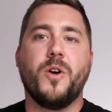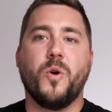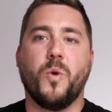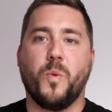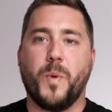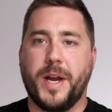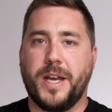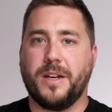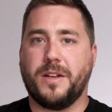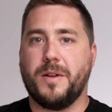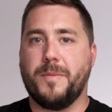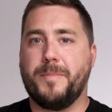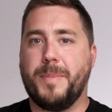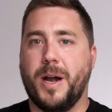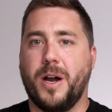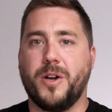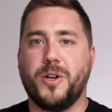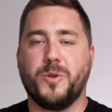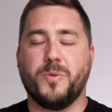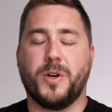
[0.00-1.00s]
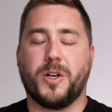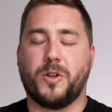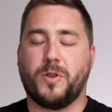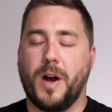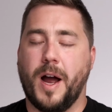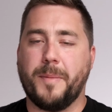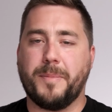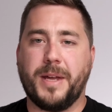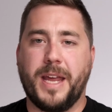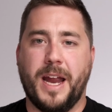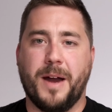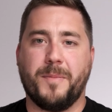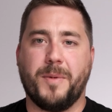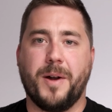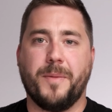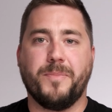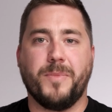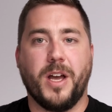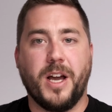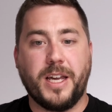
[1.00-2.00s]
when compared to a crop
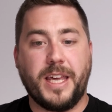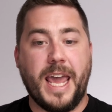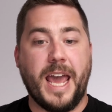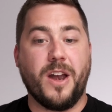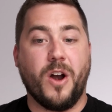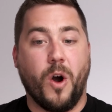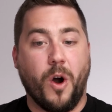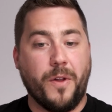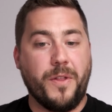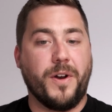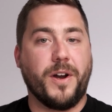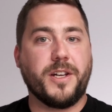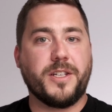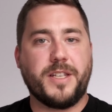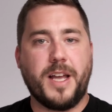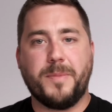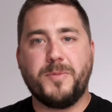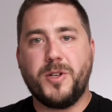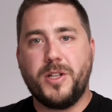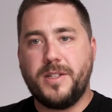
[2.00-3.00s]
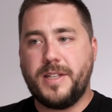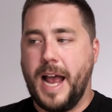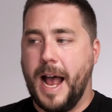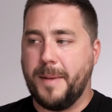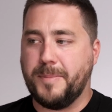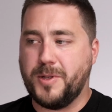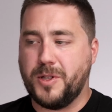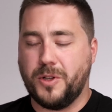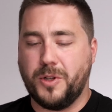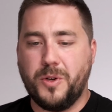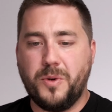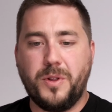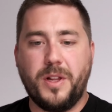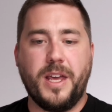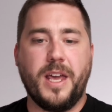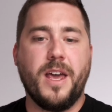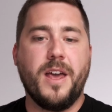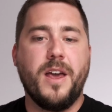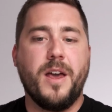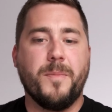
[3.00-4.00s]
camera. Again, are there exceptions?
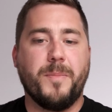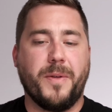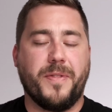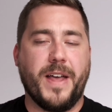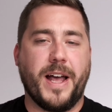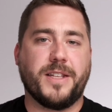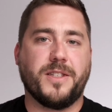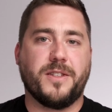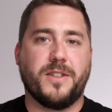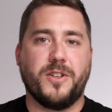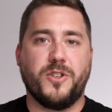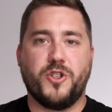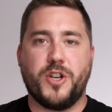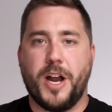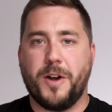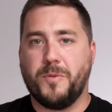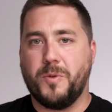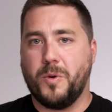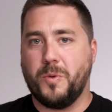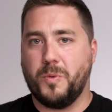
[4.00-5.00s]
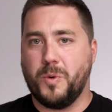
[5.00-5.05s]
Absolutely, but that's the general